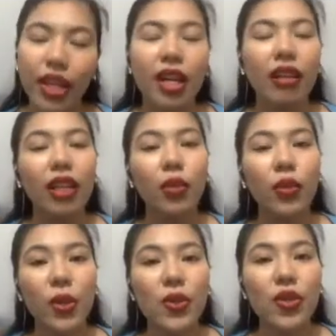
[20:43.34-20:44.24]
Did
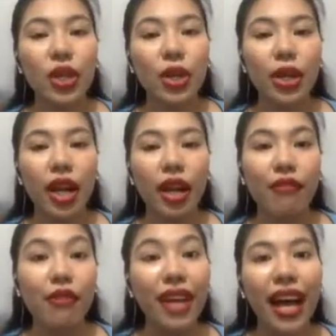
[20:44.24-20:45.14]
we use the correct
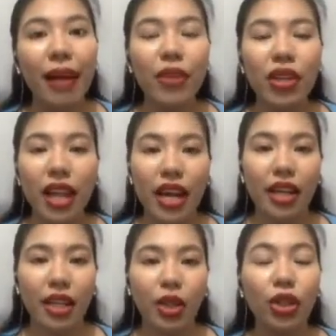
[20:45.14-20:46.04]

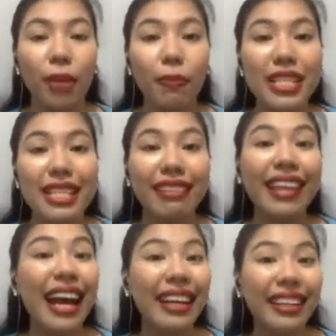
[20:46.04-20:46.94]
vocabulary to represent
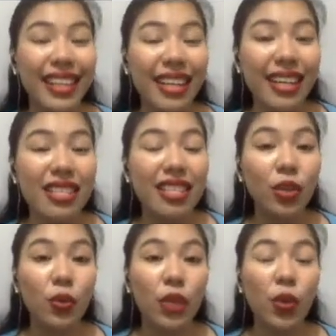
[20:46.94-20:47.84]
the ideas
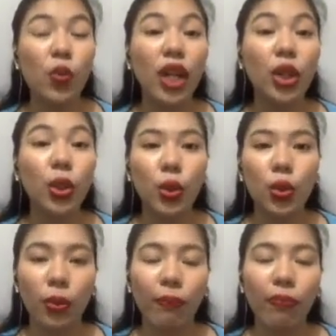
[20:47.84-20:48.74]
that we want
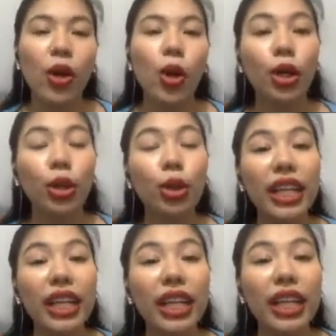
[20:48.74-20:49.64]
to, or to
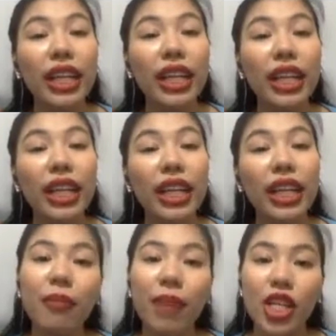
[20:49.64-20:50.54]
relay the
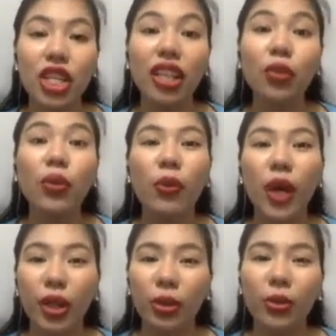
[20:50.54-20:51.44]
information that we
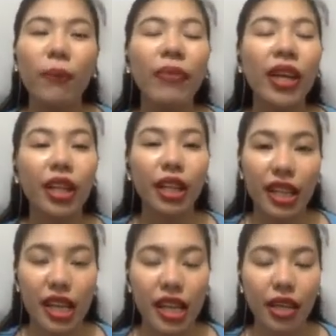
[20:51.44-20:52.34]
want to
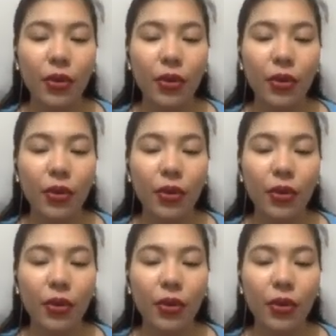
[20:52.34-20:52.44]
relay?